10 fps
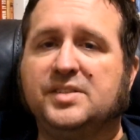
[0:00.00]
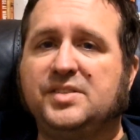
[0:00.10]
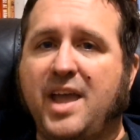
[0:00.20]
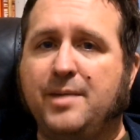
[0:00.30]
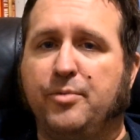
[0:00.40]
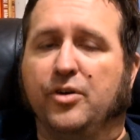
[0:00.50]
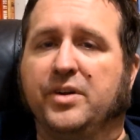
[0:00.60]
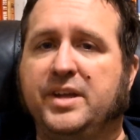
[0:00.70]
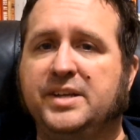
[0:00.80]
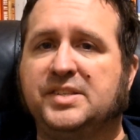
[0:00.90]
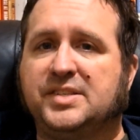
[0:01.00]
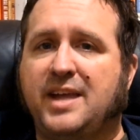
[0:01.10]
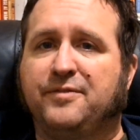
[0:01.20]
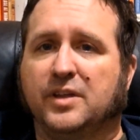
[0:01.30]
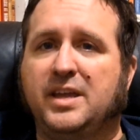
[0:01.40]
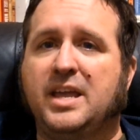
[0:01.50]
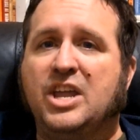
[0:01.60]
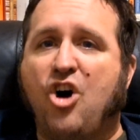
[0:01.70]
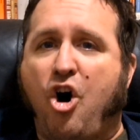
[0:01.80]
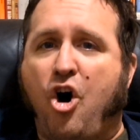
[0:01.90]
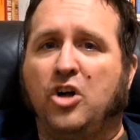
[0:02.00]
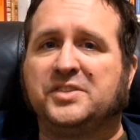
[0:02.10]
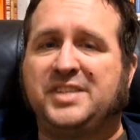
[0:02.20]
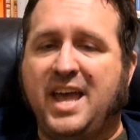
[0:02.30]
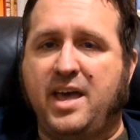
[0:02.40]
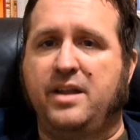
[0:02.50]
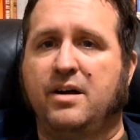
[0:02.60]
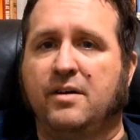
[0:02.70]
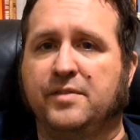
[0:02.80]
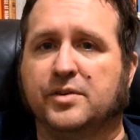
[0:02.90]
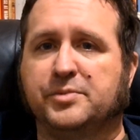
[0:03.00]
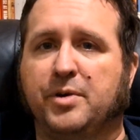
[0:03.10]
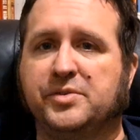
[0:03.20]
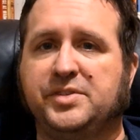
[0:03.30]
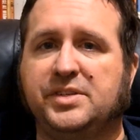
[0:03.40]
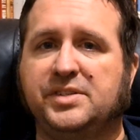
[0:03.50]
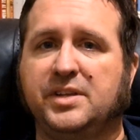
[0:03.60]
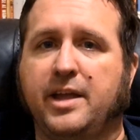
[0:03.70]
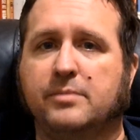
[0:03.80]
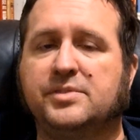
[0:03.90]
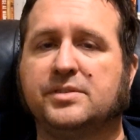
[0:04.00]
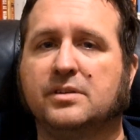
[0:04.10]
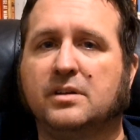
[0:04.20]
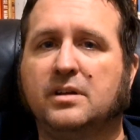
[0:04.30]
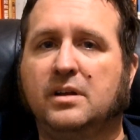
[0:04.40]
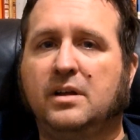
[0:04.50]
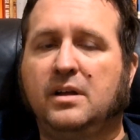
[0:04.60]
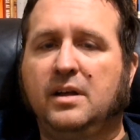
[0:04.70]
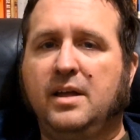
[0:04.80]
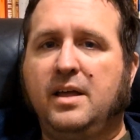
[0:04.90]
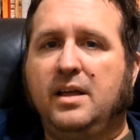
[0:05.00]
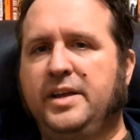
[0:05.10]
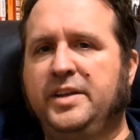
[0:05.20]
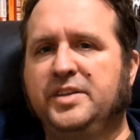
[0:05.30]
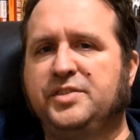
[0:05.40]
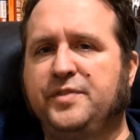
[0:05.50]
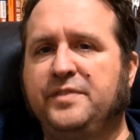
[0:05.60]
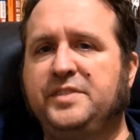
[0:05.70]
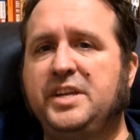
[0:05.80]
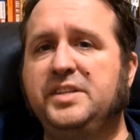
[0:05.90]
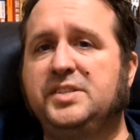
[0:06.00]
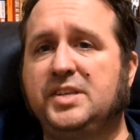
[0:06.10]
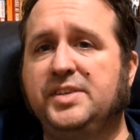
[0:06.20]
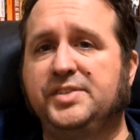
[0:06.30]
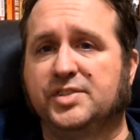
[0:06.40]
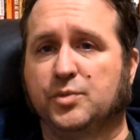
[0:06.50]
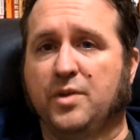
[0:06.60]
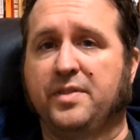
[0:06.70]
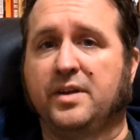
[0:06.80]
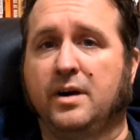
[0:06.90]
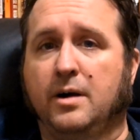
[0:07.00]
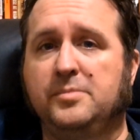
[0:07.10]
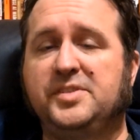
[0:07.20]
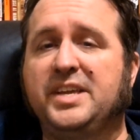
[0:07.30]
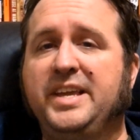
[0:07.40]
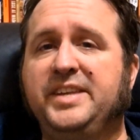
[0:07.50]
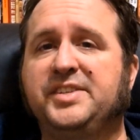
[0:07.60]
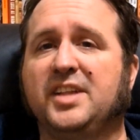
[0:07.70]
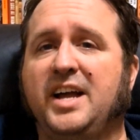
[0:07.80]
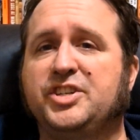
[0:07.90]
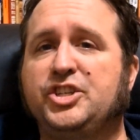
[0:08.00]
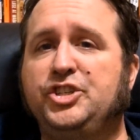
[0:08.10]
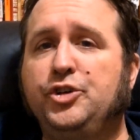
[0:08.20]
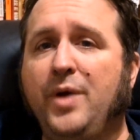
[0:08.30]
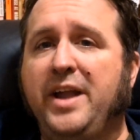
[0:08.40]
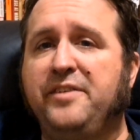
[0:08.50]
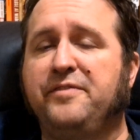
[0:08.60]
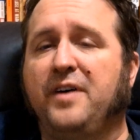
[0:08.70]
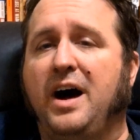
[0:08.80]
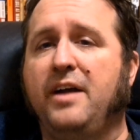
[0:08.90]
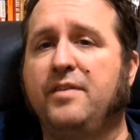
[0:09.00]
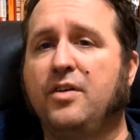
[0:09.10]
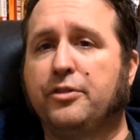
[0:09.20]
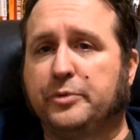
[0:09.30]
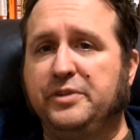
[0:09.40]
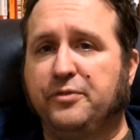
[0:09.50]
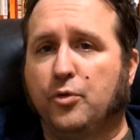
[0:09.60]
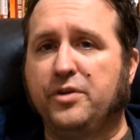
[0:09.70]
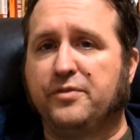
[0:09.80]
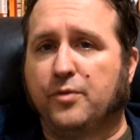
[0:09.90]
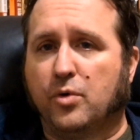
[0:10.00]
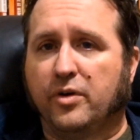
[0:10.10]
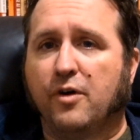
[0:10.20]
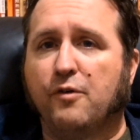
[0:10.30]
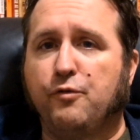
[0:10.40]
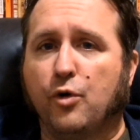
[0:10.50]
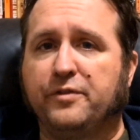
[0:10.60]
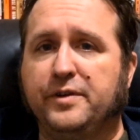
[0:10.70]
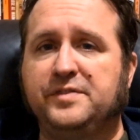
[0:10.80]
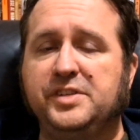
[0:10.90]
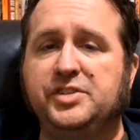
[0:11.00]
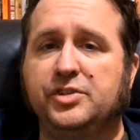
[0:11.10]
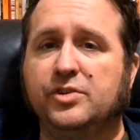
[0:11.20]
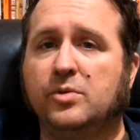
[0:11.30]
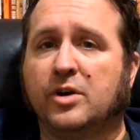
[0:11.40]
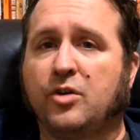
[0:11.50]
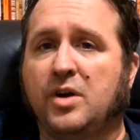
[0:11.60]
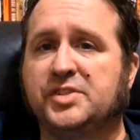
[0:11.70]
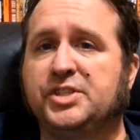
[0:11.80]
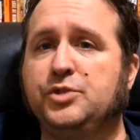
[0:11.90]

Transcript: Sandberg hit safely in all 10 of those postseason games. In his 15 seasons with the Cubs, he slashed .285, .344, .452 across